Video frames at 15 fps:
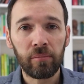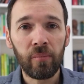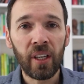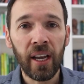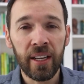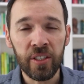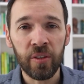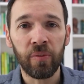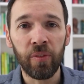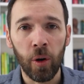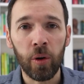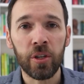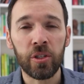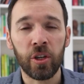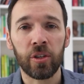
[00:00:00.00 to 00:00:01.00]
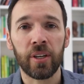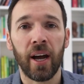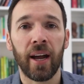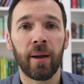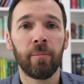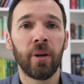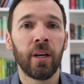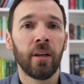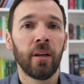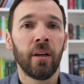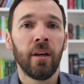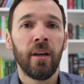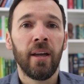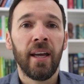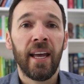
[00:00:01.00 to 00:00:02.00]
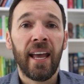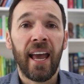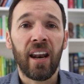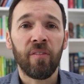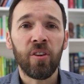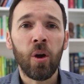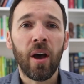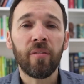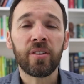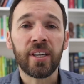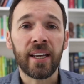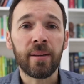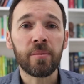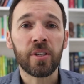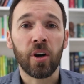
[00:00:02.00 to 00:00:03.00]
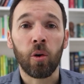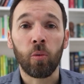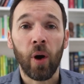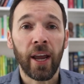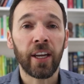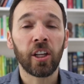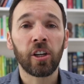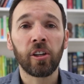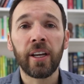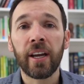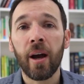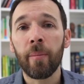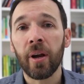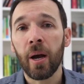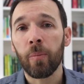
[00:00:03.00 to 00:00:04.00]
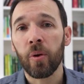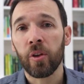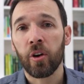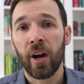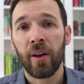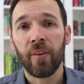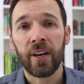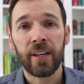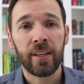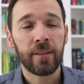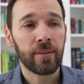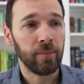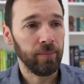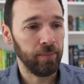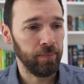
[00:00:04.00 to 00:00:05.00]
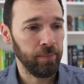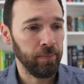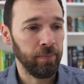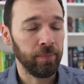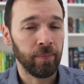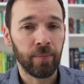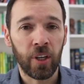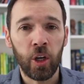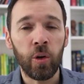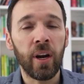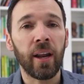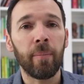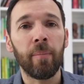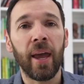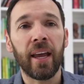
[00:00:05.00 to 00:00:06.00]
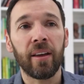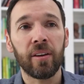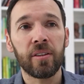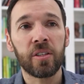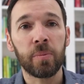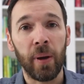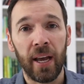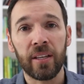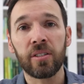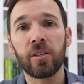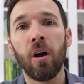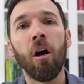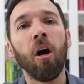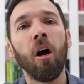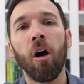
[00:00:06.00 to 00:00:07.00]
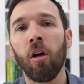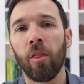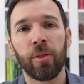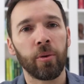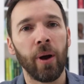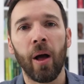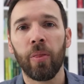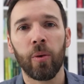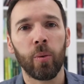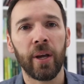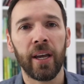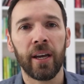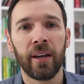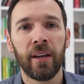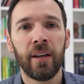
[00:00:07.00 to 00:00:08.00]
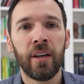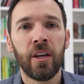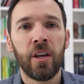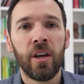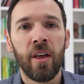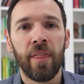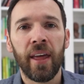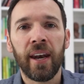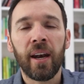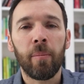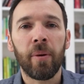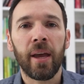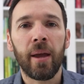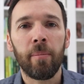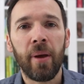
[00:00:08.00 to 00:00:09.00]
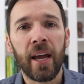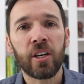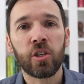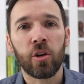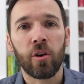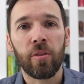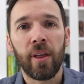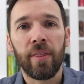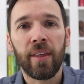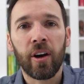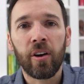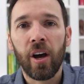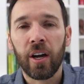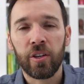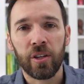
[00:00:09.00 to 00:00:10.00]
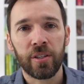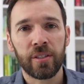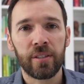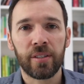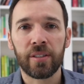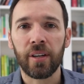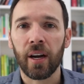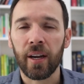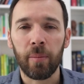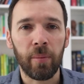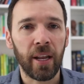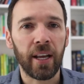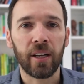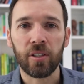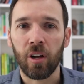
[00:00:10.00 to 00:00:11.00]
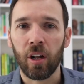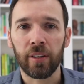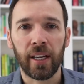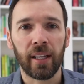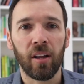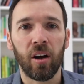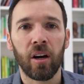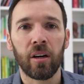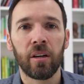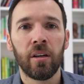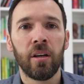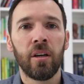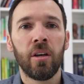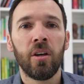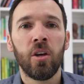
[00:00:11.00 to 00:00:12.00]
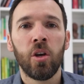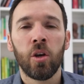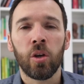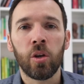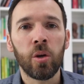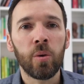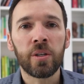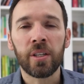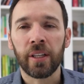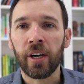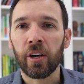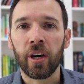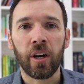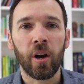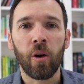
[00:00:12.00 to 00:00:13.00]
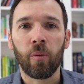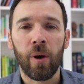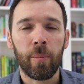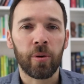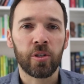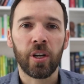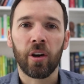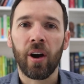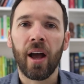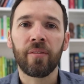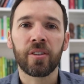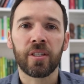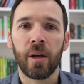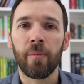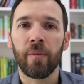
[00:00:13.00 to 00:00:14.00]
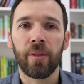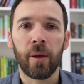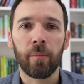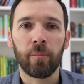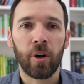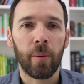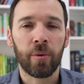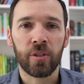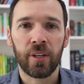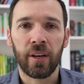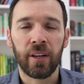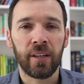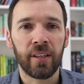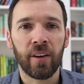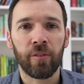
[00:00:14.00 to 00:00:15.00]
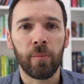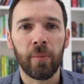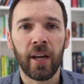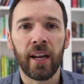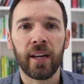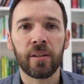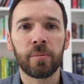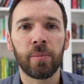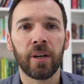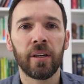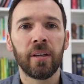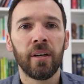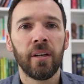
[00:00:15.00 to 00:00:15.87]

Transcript: and focus your time. And if you have teams that are regularly coming up with creative ideas, you need to make space all throughout the week. They need to make sure that they're not just stuck in meetings all day long. You as a leader can go represent, or have some of them represent in different meetings, but